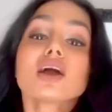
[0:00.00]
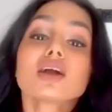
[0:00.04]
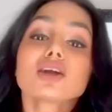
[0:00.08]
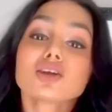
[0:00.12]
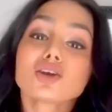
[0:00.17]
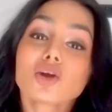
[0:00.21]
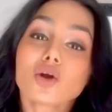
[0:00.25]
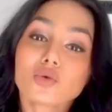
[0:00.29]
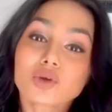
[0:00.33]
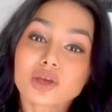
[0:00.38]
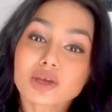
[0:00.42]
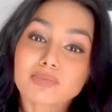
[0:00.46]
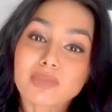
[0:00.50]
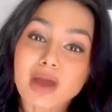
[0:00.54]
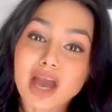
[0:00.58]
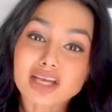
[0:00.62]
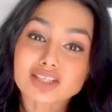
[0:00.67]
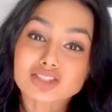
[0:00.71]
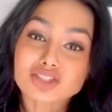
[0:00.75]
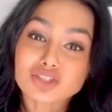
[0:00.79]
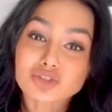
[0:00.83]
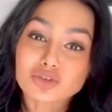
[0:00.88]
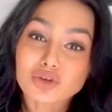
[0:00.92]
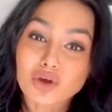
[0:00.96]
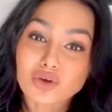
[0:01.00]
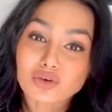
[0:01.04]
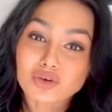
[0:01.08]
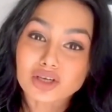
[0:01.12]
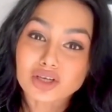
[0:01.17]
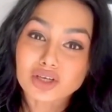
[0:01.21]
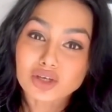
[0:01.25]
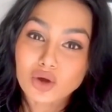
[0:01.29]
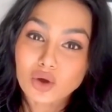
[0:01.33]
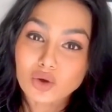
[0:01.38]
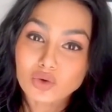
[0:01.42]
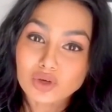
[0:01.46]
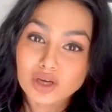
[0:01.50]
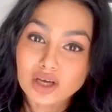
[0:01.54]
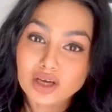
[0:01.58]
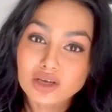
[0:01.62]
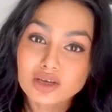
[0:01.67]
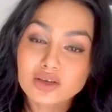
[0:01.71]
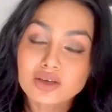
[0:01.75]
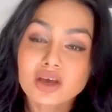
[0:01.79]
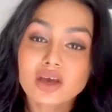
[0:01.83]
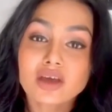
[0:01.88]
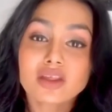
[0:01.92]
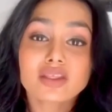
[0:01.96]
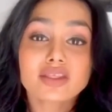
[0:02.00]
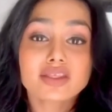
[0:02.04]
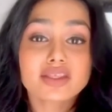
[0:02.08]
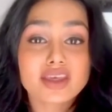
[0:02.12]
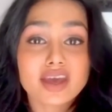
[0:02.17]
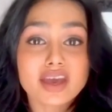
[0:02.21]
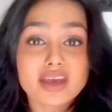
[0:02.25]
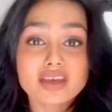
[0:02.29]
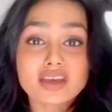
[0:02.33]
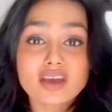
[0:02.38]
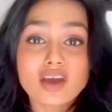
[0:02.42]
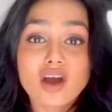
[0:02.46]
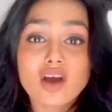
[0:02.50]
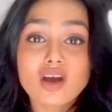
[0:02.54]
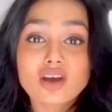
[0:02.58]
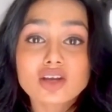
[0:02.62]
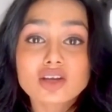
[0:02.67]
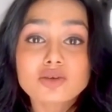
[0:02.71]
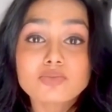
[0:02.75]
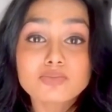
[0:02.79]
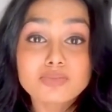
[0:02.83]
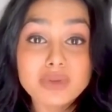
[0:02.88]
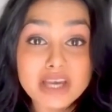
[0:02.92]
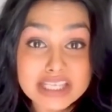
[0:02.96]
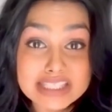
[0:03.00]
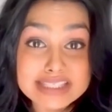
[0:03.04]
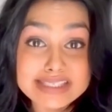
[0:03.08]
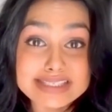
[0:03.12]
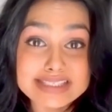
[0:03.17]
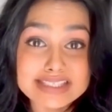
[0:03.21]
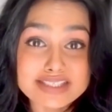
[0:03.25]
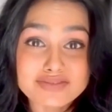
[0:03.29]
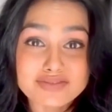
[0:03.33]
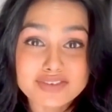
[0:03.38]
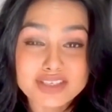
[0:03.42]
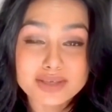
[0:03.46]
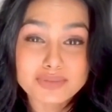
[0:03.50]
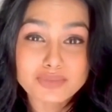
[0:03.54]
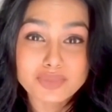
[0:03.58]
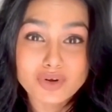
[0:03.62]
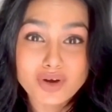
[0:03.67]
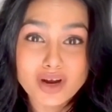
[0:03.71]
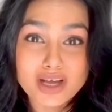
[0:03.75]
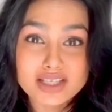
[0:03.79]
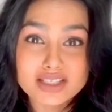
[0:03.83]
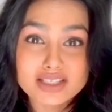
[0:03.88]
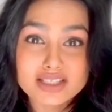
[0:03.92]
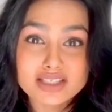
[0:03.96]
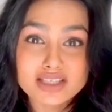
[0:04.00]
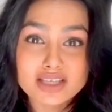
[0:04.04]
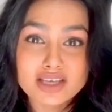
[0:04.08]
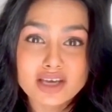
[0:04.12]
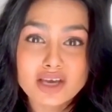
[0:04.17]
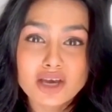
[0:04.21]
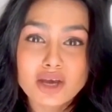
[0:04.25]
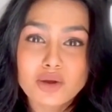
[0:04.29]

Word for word: Going back to Coca-Cola, they are competitively priced.